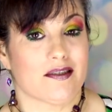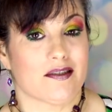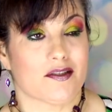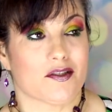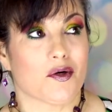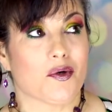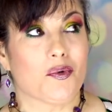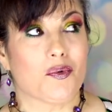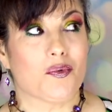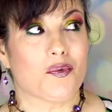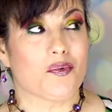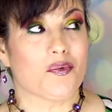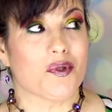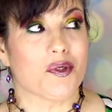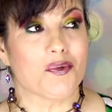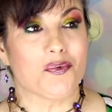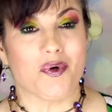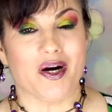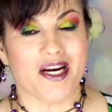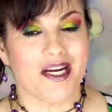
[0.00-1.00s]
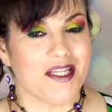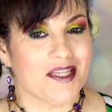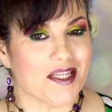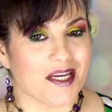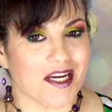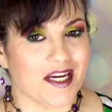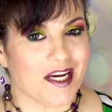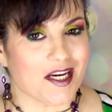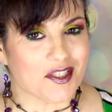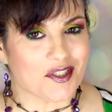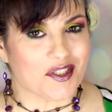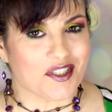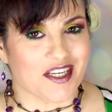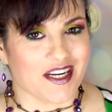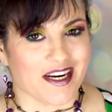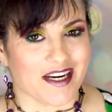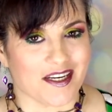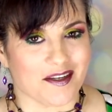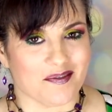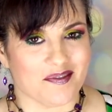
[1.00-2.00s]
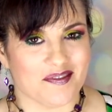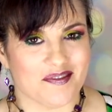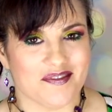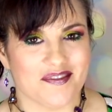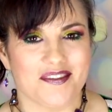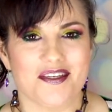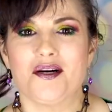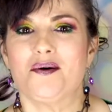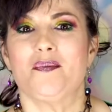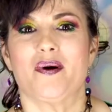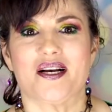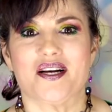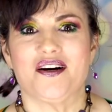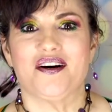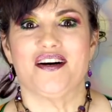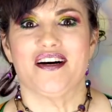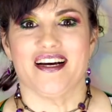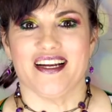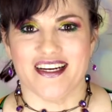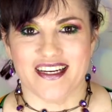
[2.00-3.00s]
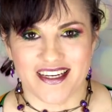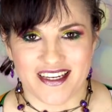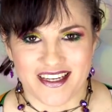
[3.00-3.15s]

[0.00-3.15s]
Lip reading: So then why didn't they extradite him? Oh my God.